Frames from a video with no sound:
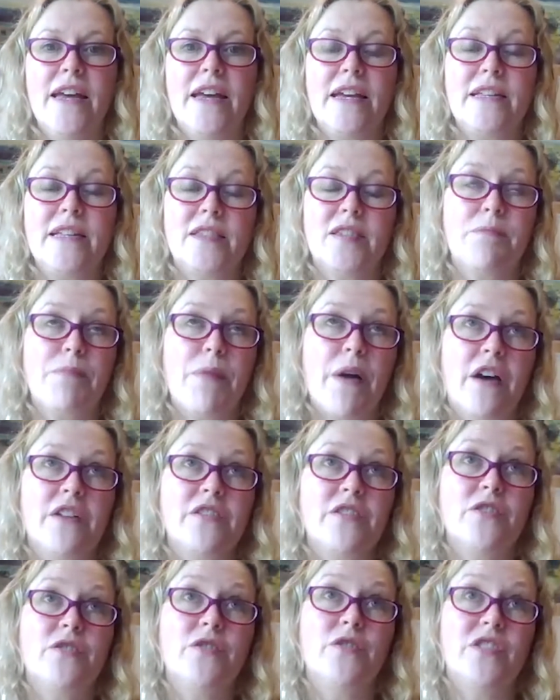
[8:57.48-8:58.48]
is the
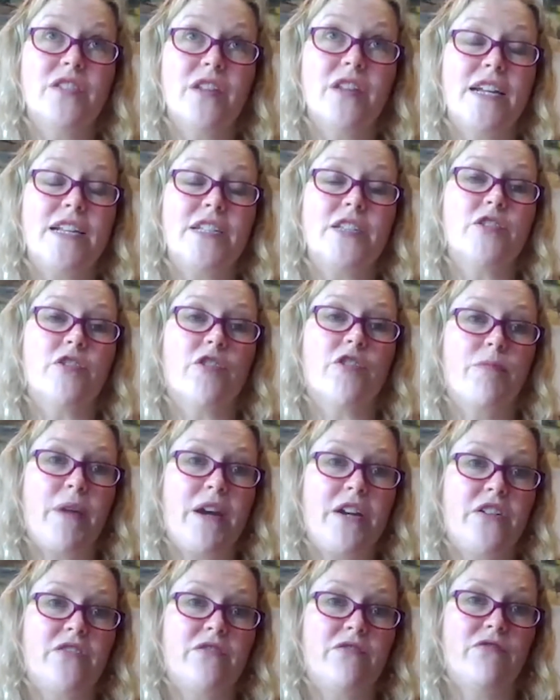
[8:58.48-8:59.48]
person who signs the
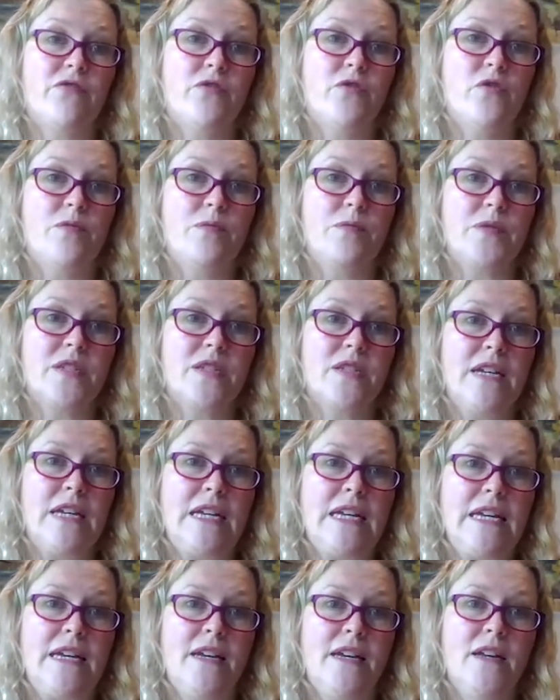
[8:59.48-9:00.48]
cremation forms.
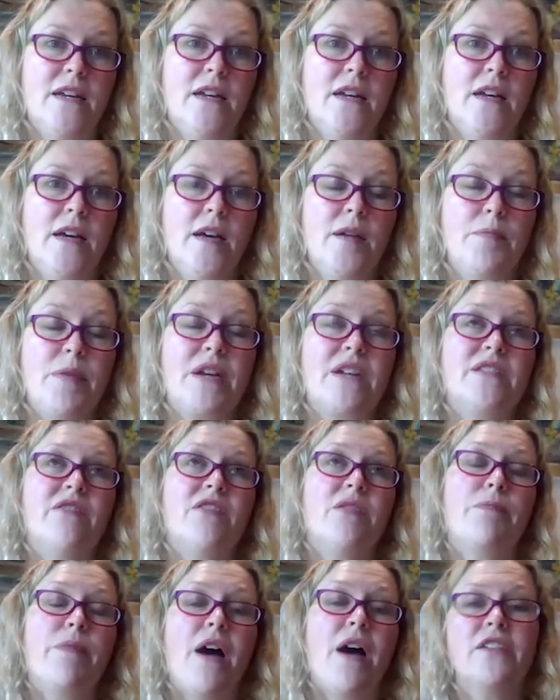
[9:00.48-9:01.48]
Because
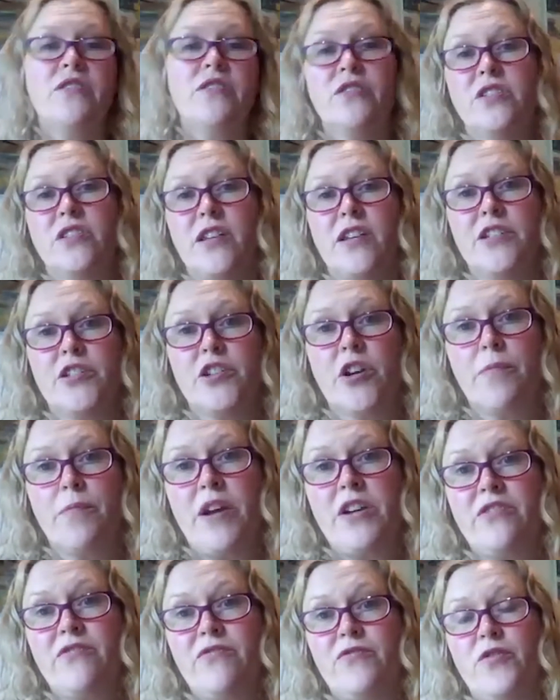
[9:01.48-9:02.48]
if the person who signs the cremation